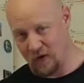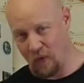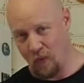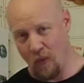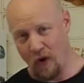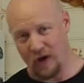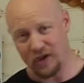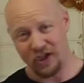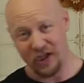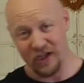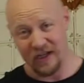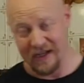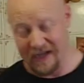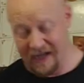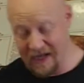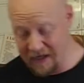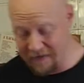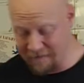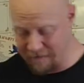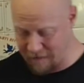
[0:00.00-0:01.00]
what you'll
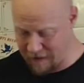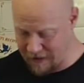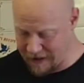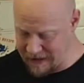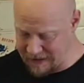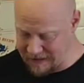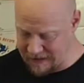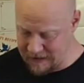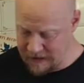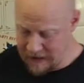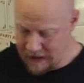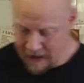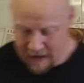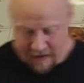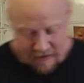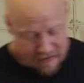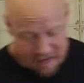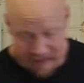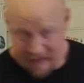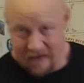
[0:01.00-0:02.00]
need for this,
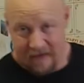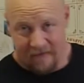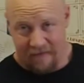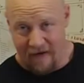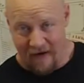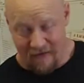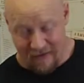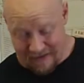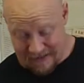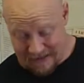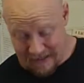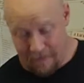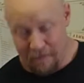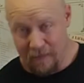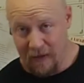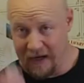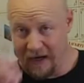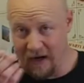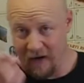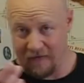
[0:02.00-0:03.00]
very
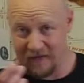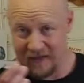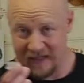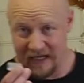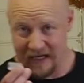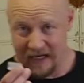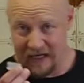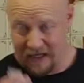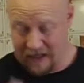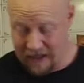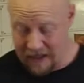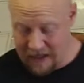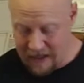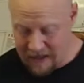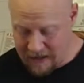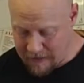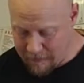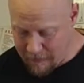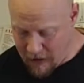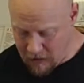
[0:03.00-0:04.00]
simply, obviously, you need
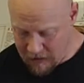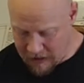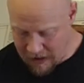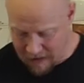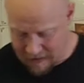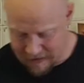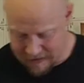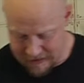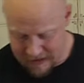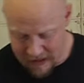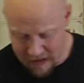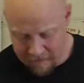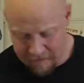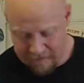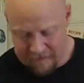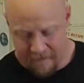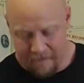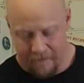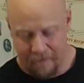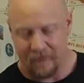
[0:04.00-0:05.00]
the mouth guard
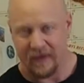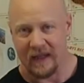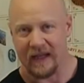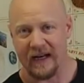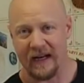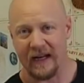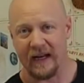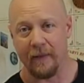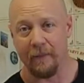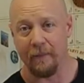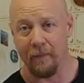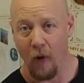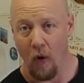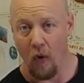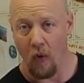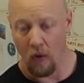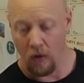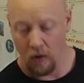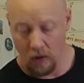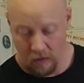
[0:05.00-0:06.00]
itself, you need a
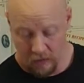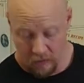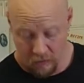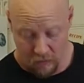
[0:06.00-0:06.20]
bowl,